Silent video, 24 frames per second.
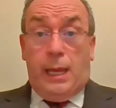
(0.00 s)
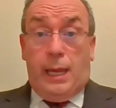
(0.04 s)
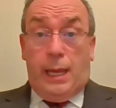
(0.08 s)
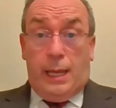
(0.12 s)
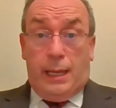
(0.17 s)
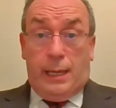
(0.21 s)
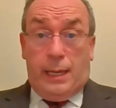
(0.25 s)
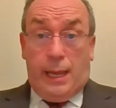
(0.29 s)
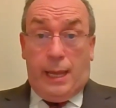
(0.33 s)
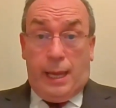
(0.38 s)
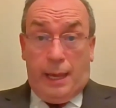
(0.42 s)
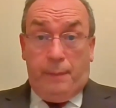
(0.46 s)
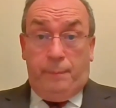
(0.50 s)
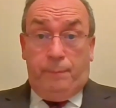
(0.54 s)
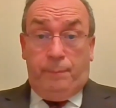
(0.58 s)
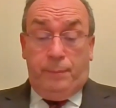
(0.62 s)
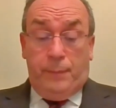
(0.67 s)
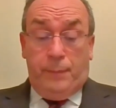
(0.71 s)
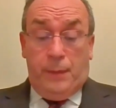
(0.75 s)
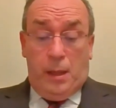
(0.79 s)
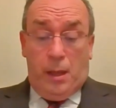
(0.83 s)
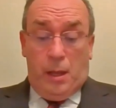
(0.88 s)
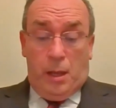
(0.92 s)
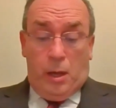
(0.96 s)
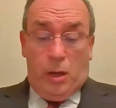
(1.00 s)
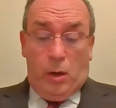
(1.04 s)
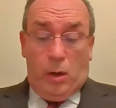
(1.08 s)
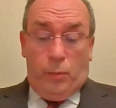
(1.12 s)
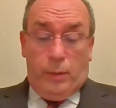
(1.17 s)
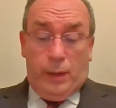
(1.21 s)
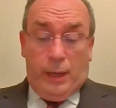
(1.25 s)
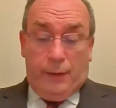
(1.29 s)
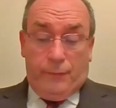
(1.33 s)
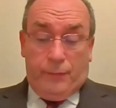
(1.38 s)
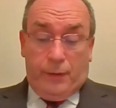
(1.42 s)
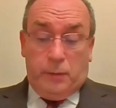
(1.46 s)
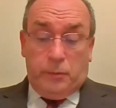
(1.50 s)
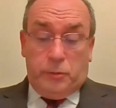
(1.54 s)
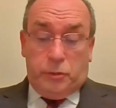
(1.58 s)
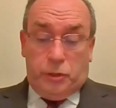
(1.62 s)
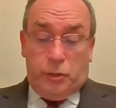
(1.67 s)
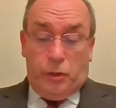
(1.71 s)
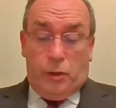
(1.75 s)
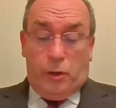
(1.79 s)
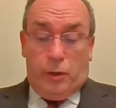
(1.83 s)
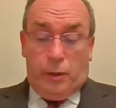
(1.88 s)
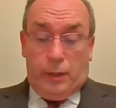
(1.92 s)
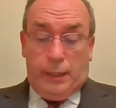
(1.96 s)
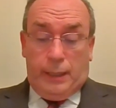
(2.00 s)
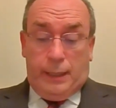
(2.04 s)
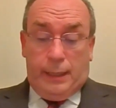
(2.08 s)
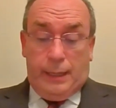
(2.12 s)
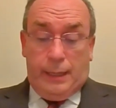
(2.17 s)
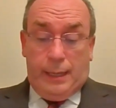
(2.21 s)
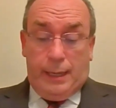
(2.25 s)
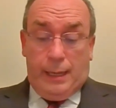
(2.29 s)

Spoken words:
in him we have our joy,